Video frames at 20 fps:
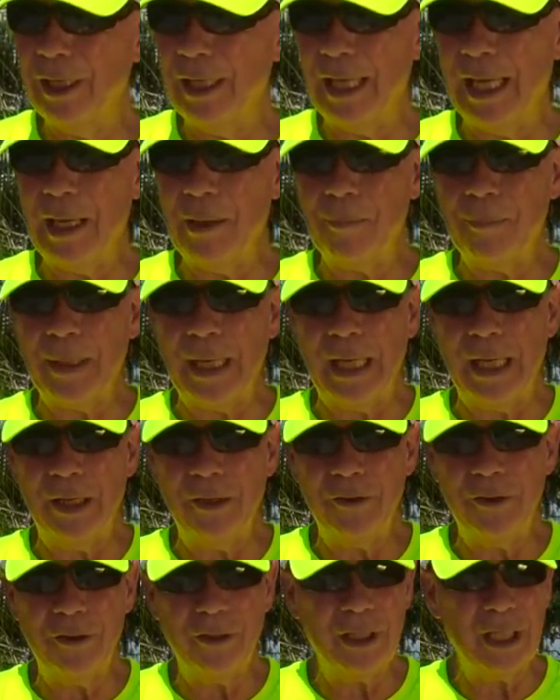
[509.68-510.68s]
an
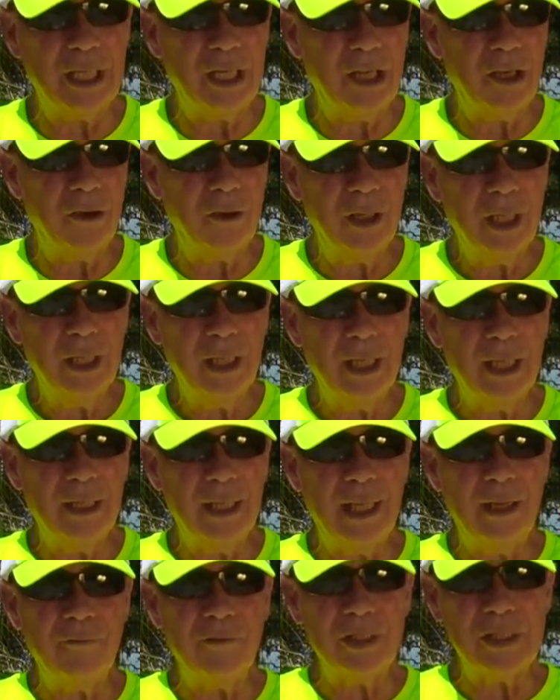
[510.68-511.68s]
8-pounder, you know,
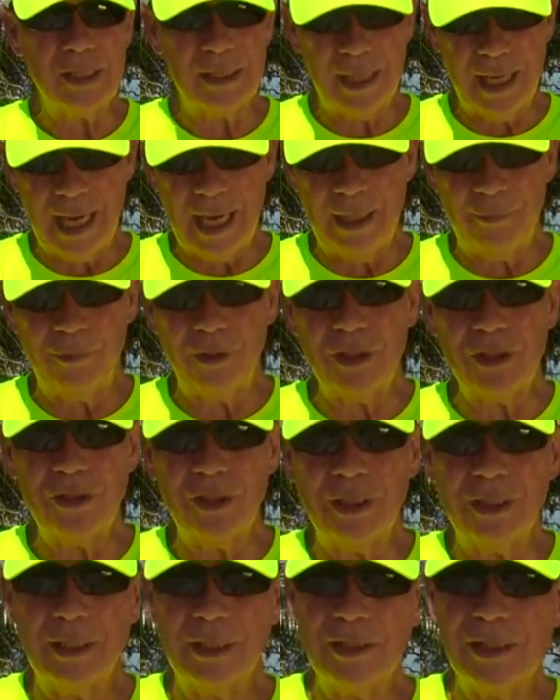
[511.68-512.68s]
and they've
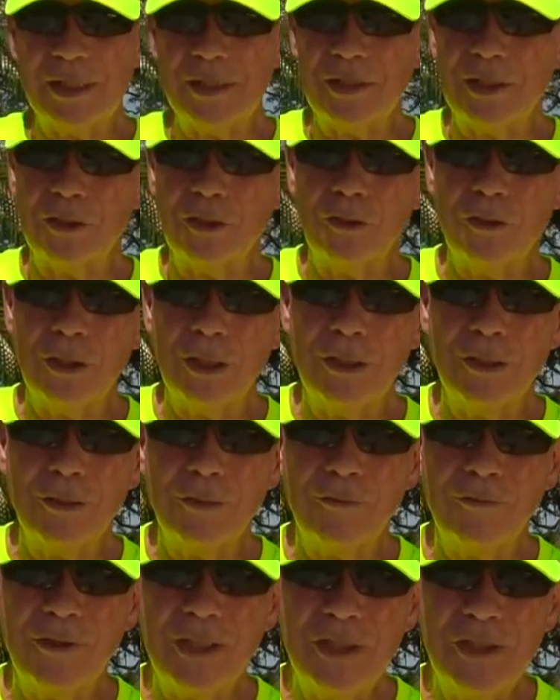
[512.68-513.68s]
established that this is a good
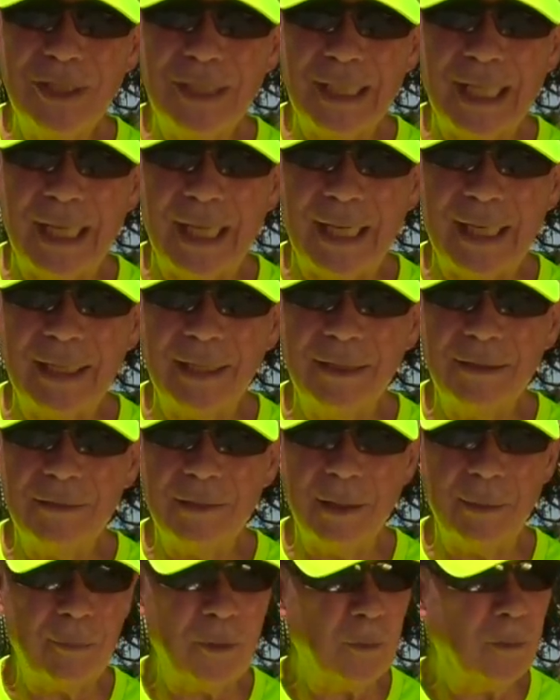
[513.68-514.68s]
little fishing lake,
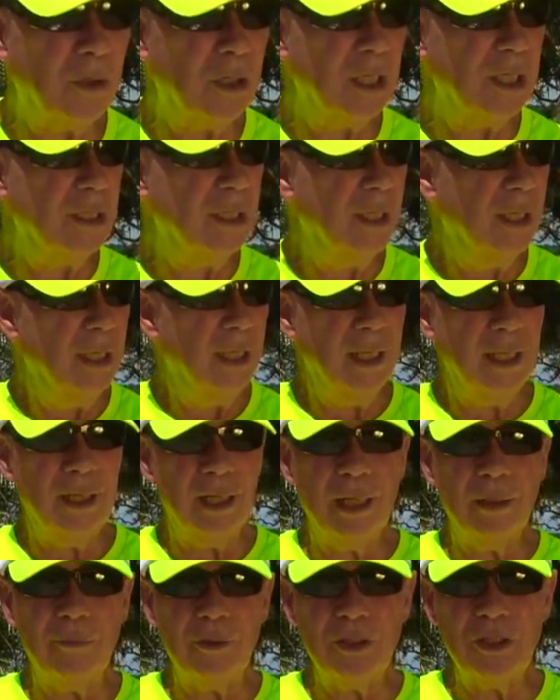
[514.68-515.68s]
number one.
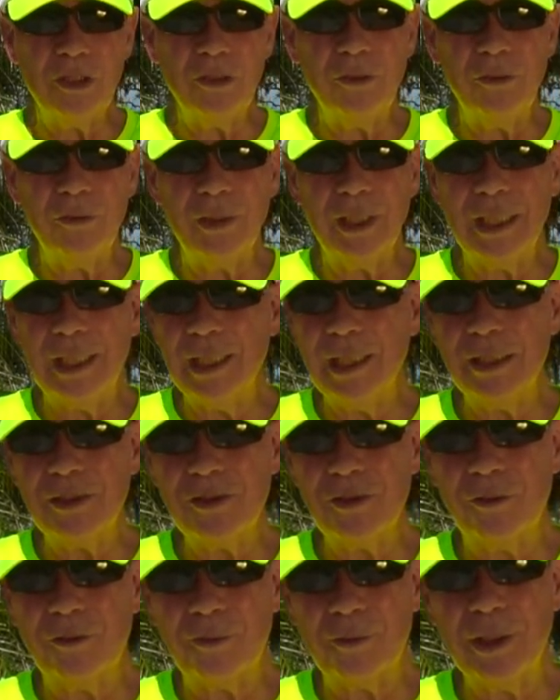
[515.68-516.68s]
And number two, the
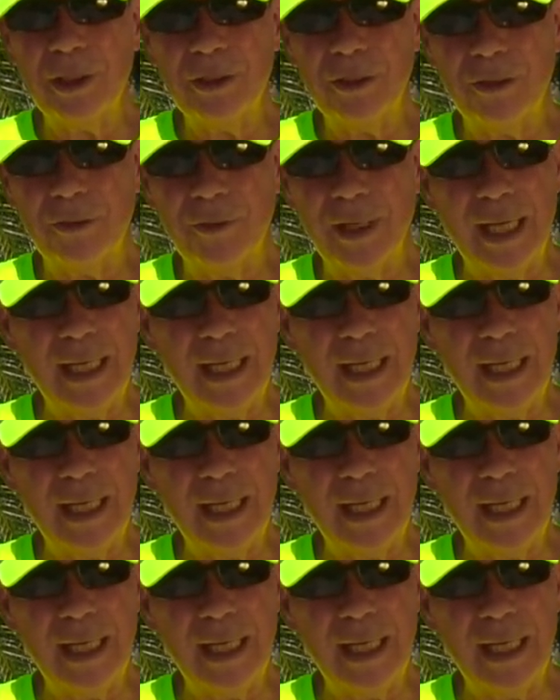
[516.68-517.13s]
kids are thrilled.